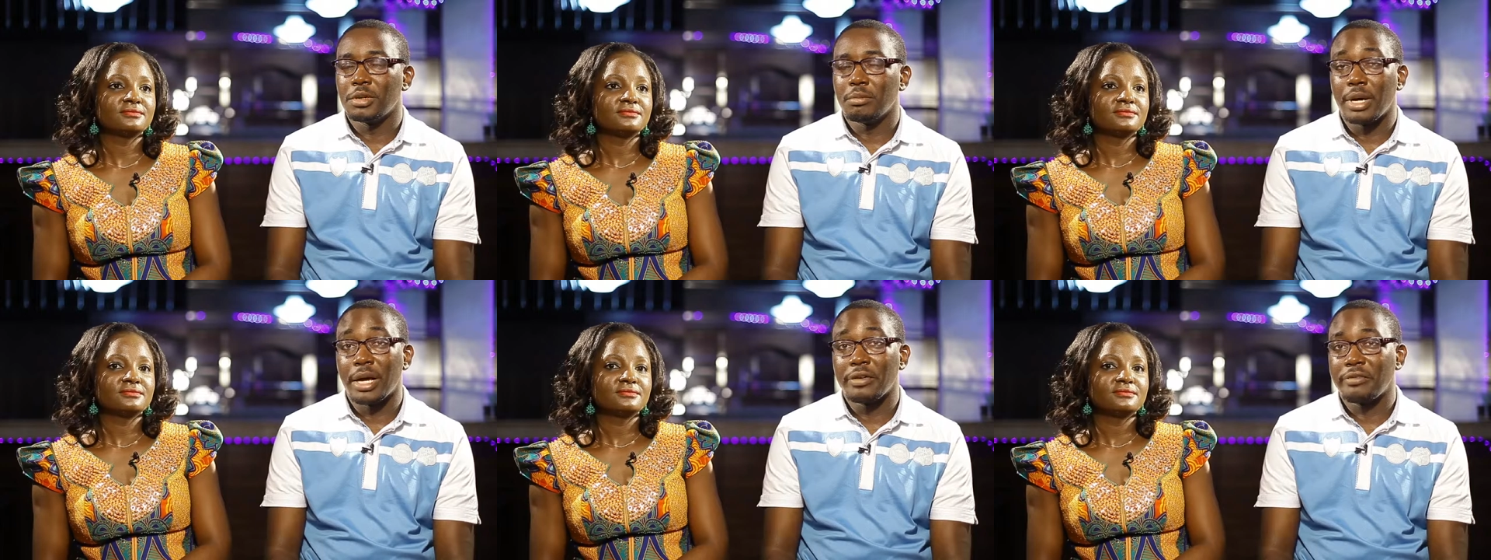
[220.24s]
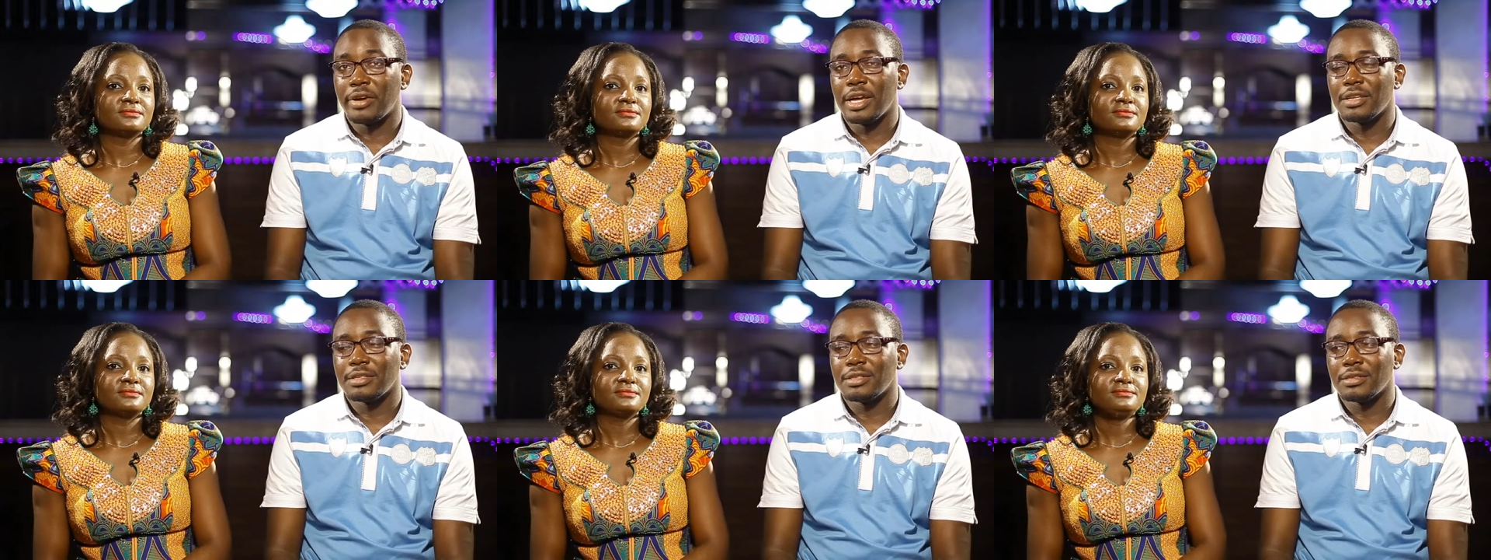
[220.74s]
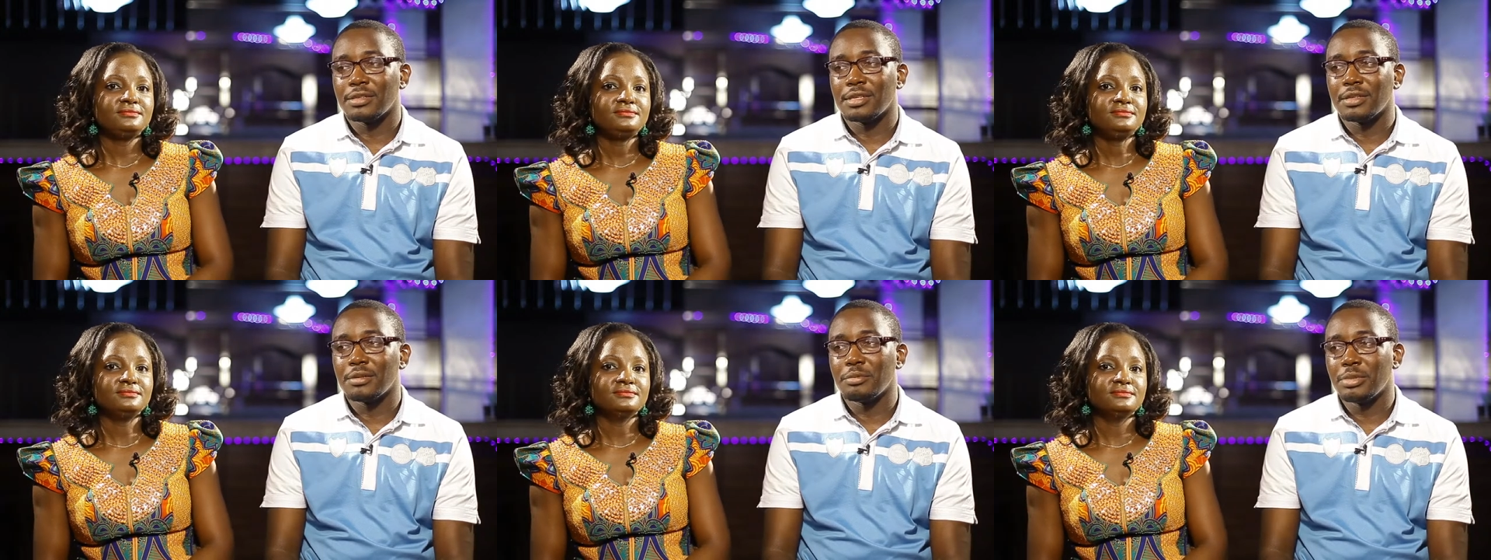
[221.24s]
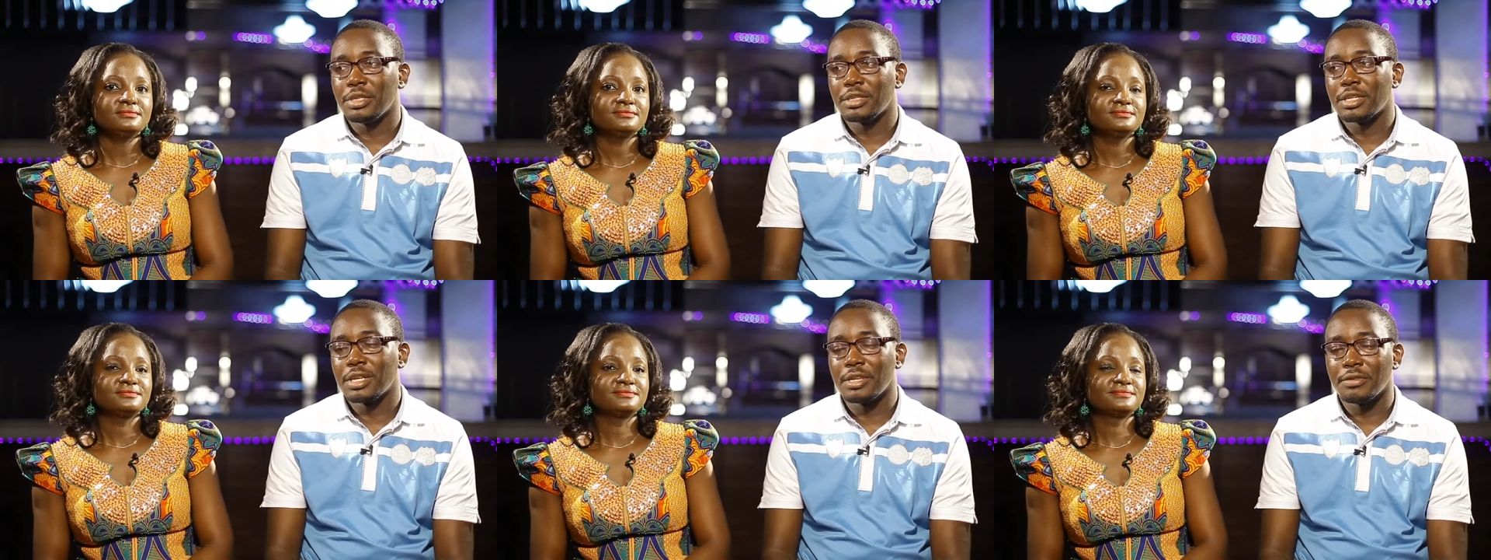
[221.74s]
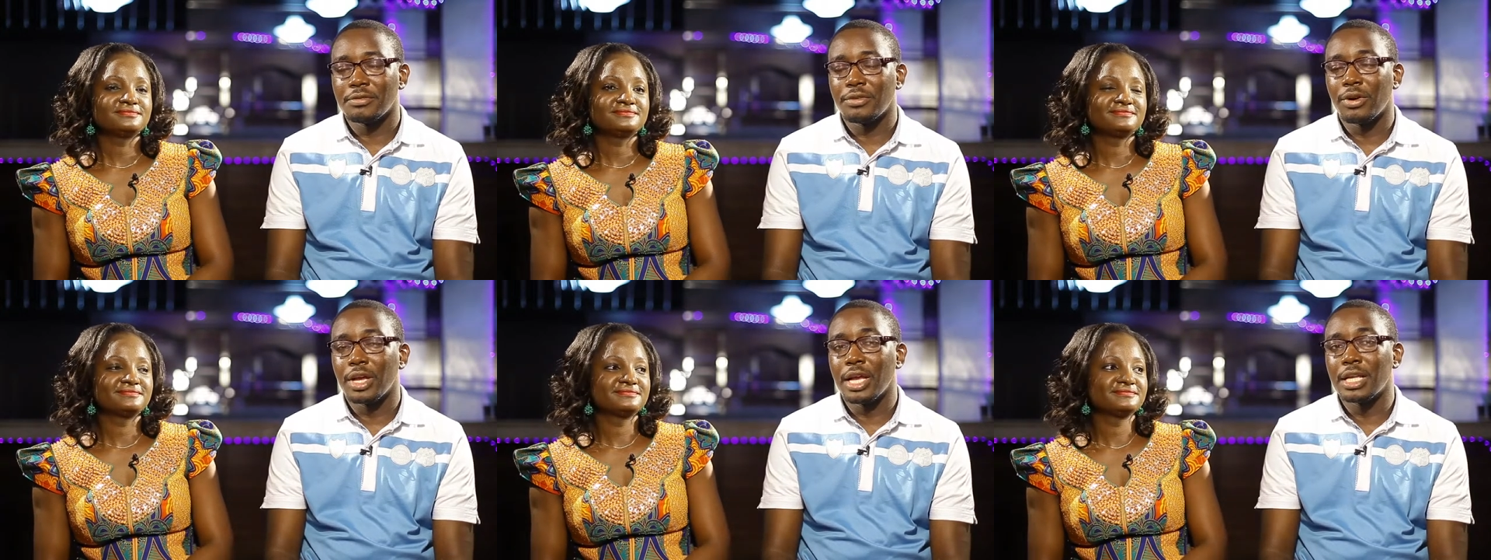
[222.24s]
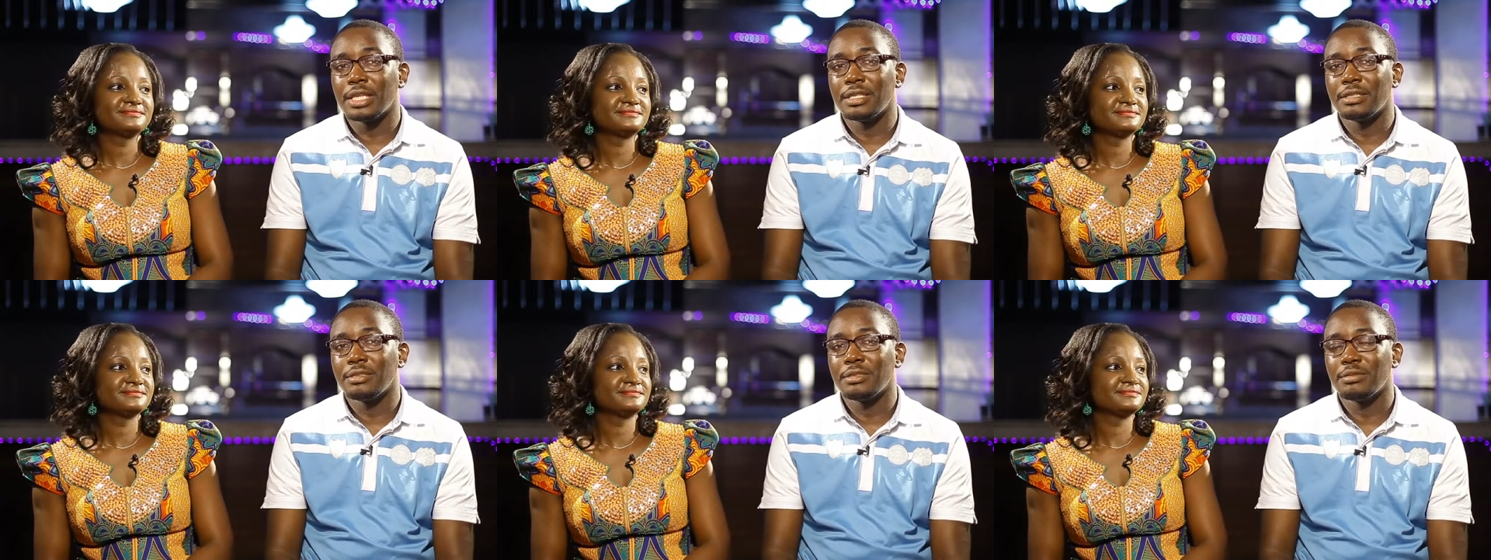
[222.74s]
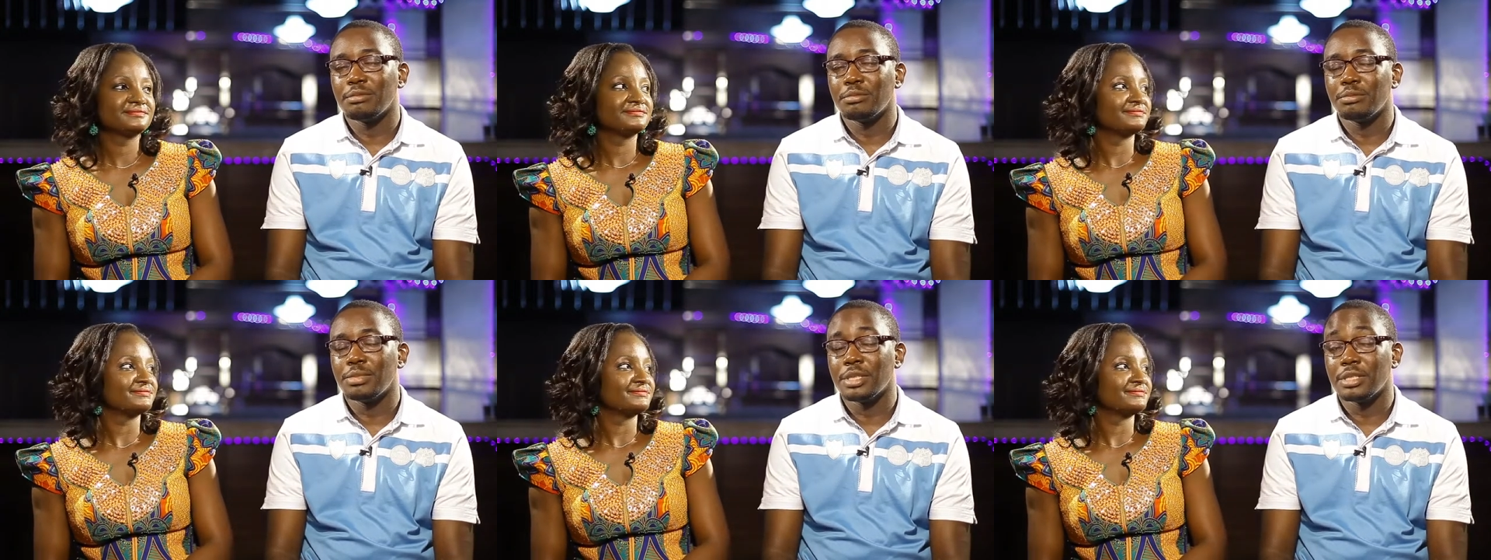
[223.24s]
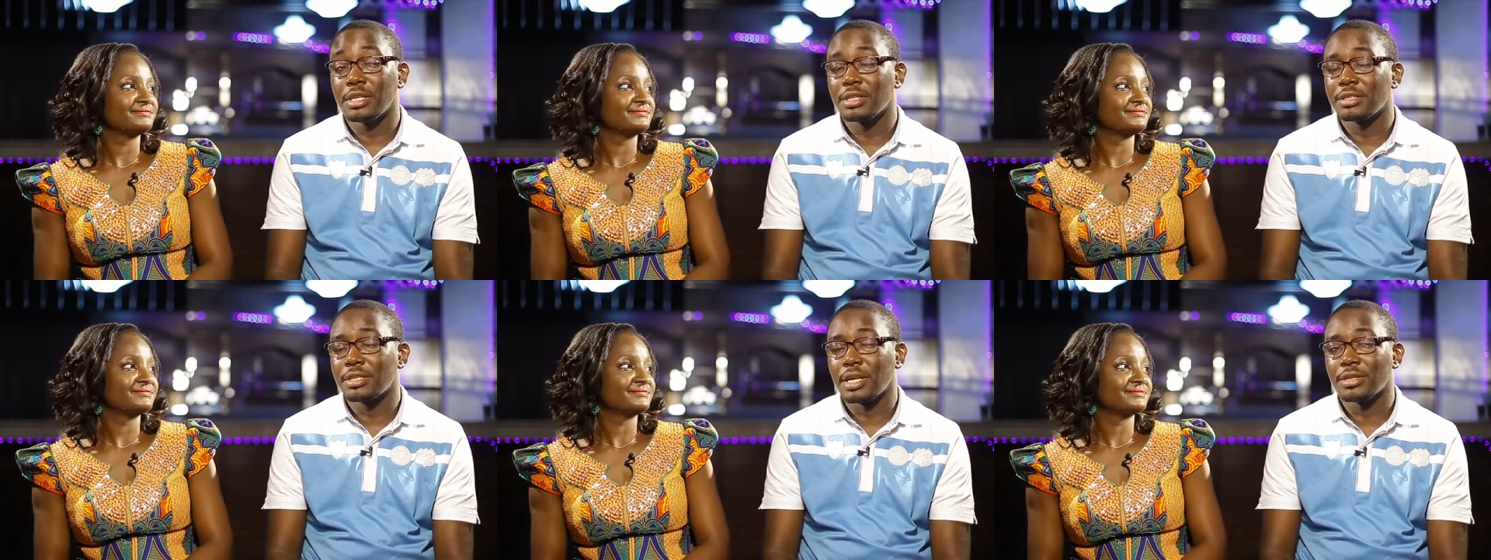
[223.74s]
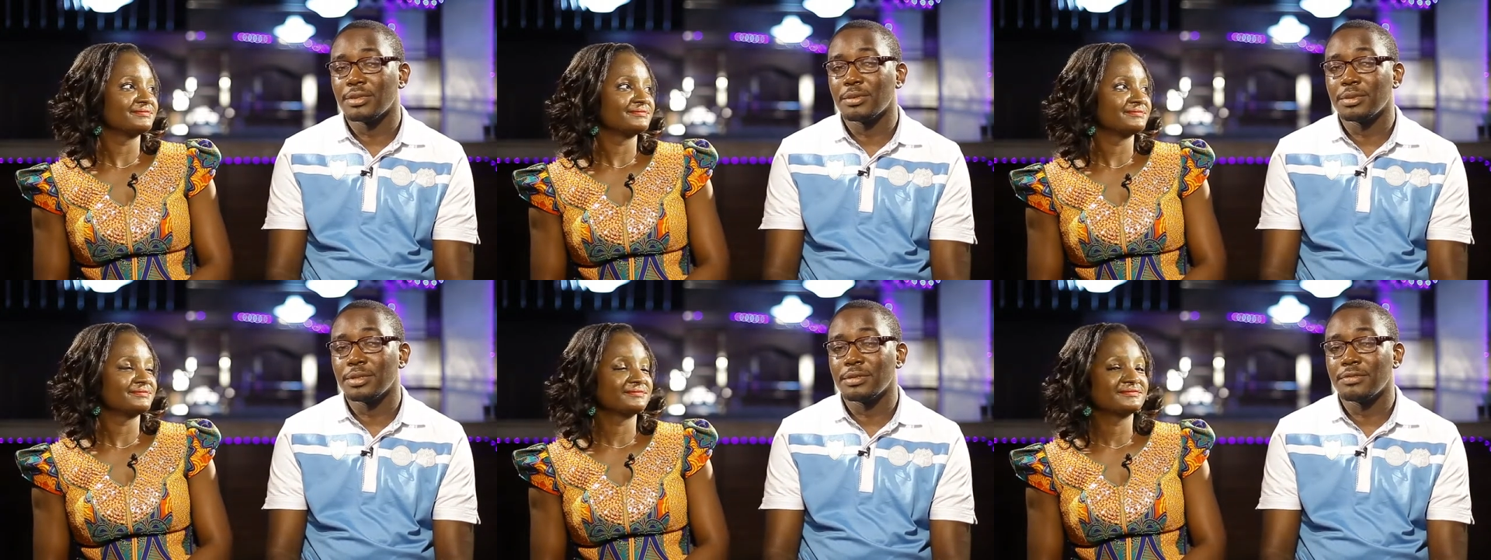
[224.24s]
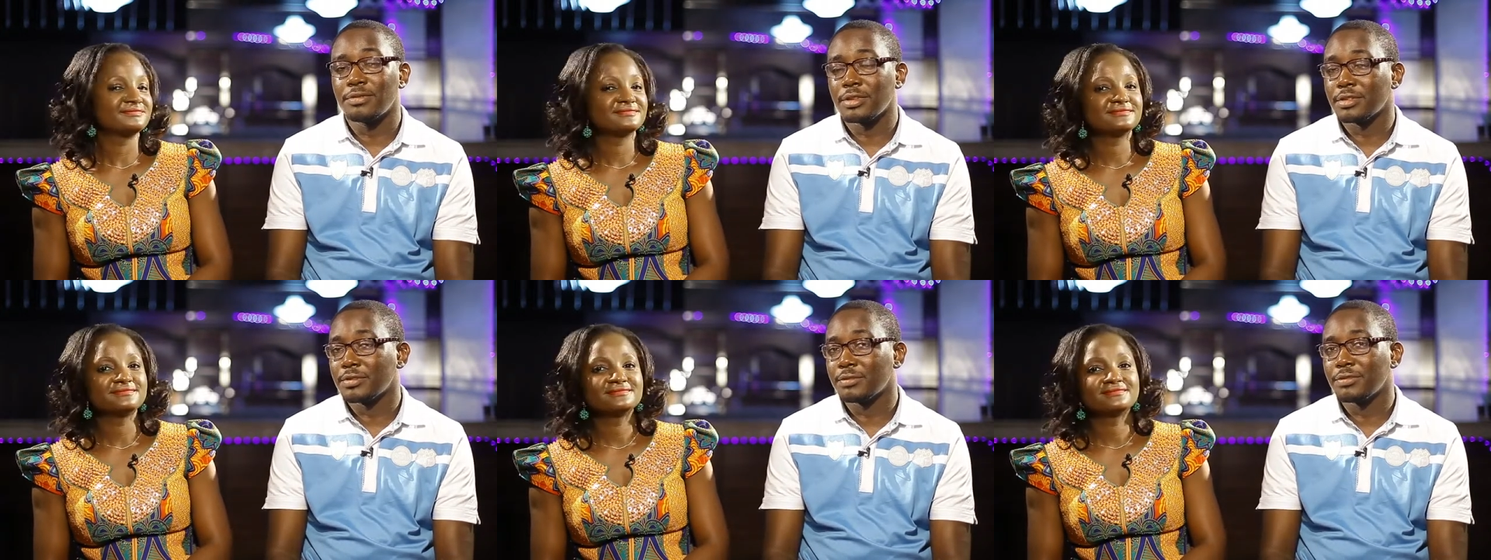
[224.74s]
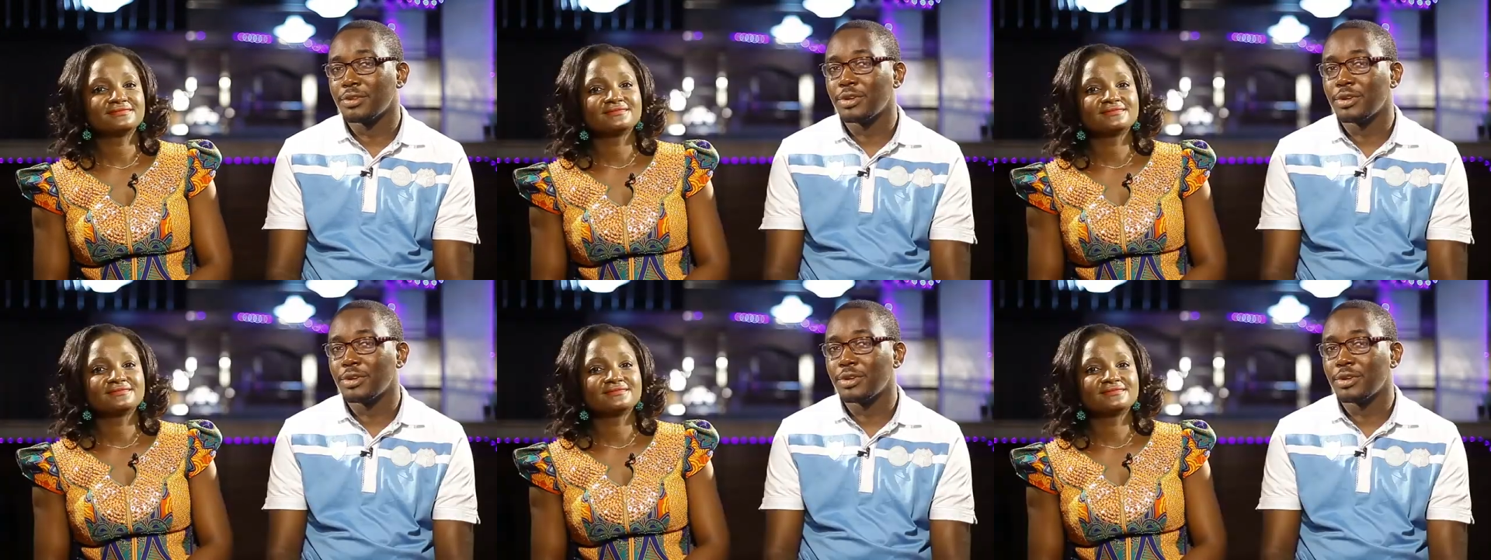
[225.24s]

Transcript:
Speaker 1: My advice basically for any business startup is, first of all,